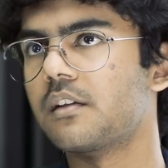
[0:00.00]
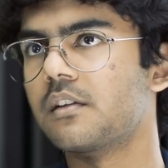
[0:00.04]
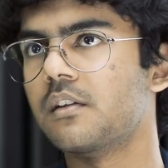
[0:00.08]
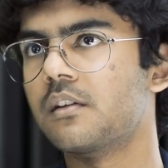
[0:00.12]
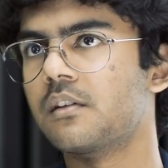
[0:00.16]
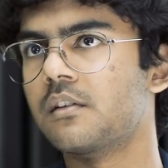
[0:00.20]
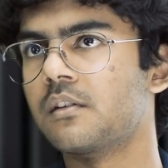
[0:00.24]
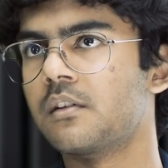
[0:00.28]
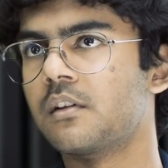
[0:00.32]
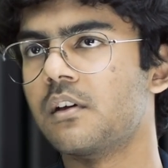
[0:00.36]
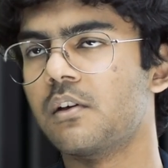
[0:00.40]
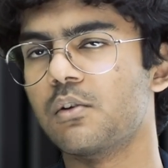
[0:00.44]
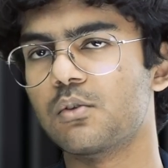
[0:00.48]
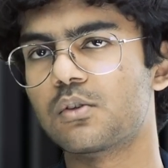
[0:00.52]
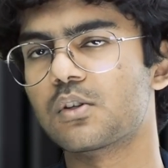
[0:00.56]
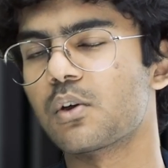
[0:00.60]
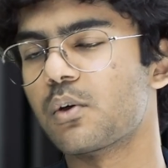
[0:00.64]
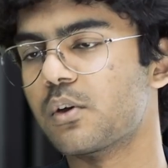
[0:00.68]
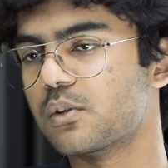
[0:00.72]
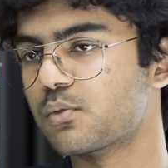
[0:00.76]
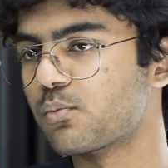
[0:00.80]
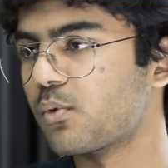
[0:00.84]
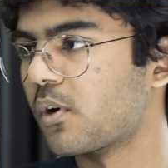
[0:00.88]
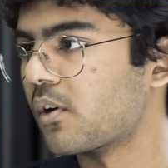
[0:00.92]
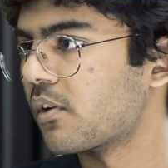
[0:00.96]
And it's,
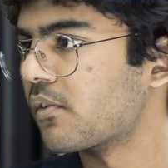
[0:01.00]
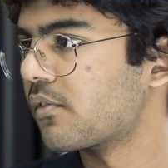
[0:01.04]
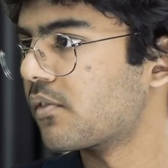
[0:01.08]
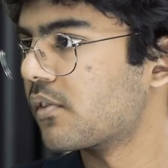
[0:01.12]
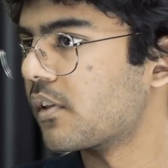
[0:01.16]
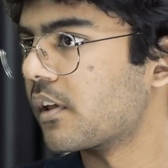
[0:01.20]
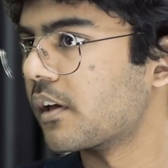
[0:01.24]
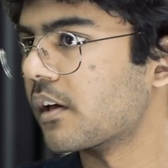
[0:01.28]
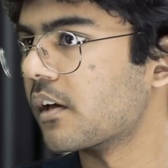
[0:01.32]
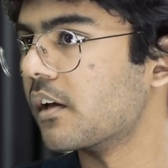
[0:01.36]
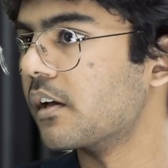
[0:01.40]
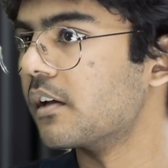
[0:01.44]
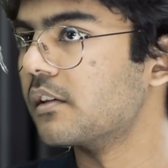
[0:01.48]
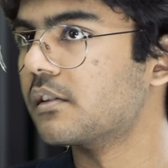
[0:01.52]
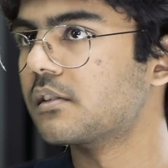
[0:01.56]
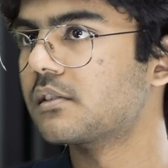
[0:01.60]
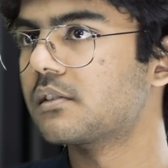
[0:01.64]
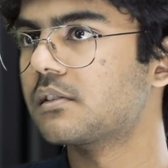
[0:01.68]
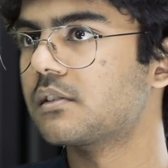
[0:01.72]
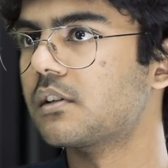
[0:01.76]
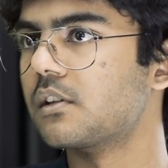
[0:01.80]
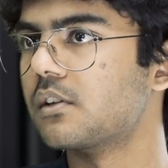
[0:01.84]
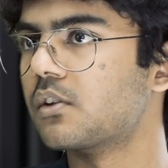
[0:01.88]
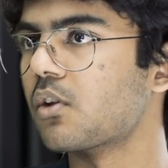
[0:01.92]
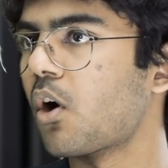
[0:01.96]
it's one of like
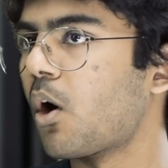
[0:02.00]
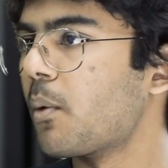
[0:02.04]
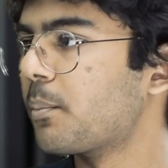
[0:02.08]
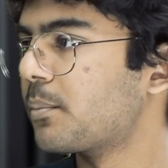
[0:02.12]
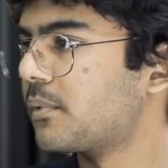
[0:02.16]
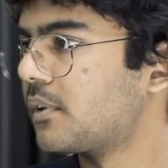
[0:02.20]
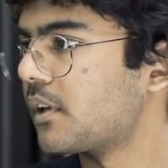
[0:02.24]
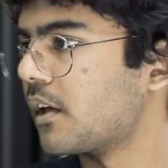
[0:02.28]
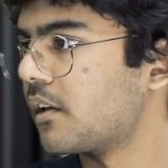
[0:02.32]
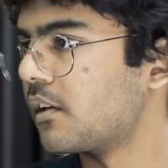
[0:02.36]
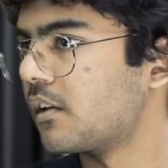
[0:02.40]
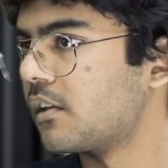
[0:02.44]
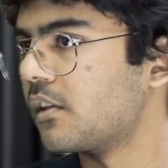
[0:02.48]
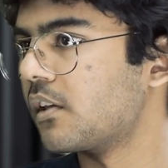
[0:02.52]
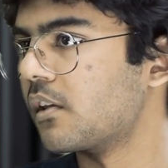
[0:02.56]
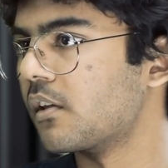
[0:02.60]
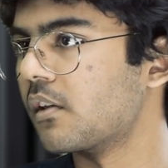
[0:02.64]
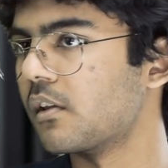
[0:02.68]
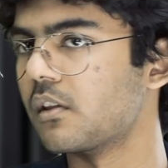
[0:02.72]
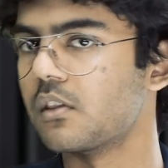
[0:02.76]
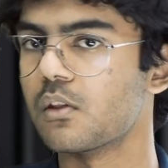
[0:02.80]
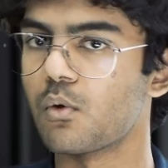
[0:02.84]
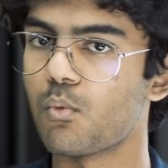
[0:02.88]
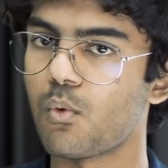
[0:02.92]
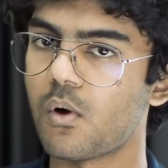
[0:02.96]
it's the top ten
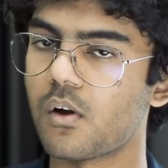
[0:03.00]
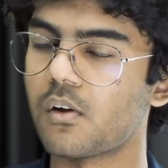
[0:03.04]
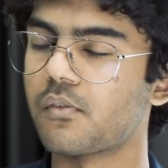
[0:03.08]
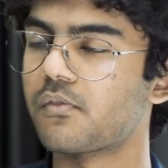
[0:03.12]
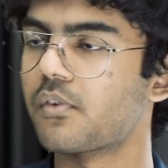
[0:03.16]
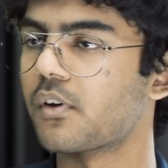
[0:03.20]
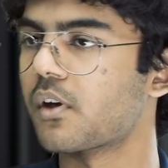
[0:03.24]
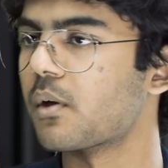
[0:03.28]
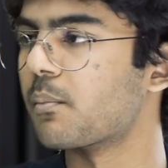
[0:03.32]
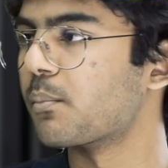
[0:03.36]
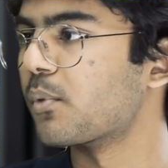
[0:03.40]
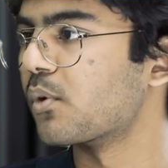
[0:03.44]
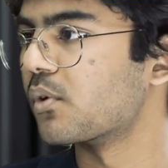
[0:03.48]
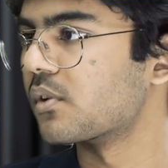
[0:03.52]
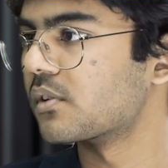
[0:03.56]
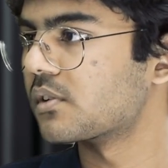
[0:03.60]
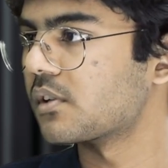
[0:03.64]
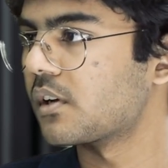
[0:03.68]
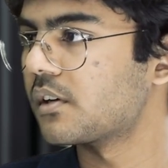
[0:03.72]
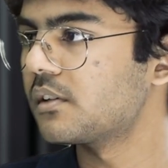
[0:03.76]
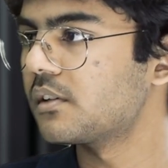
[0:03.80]
in the world for computer